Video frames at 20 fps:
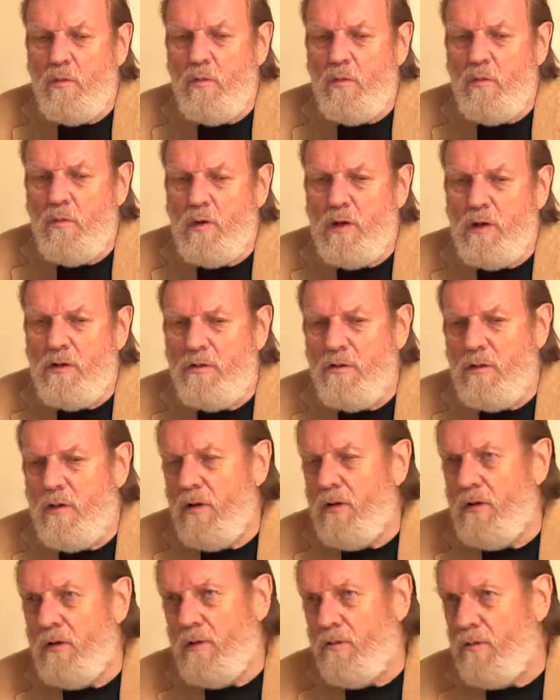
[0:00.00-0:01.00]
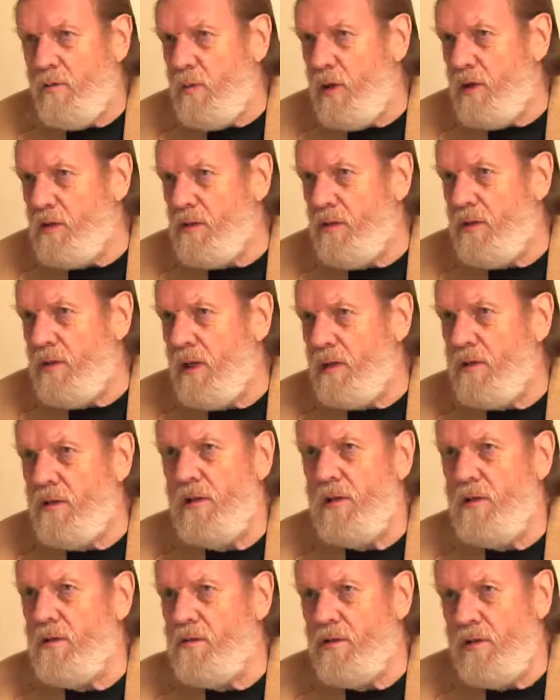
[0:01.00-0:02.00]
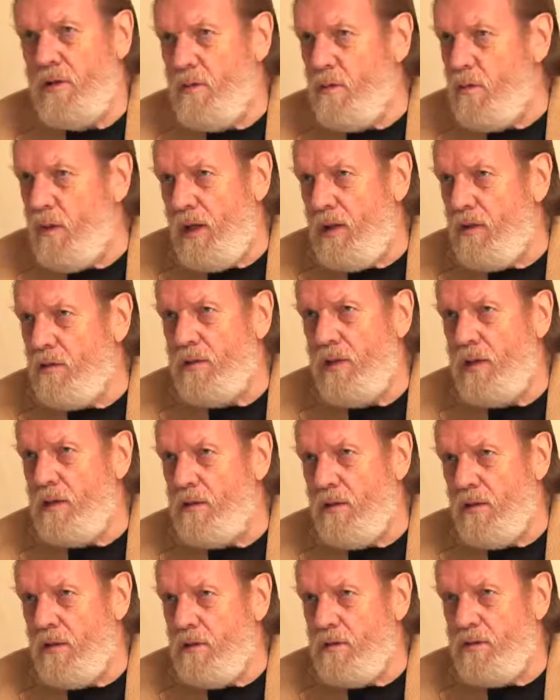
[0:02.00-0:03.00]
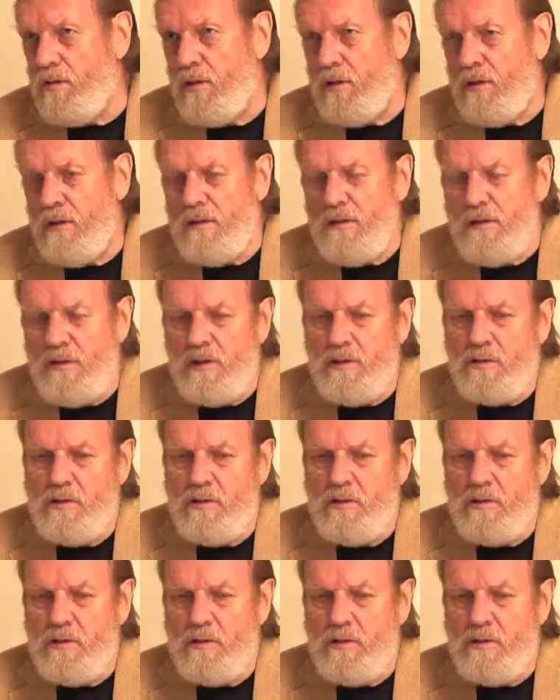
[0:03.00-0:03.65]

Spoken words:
with all the information technology and biotechnology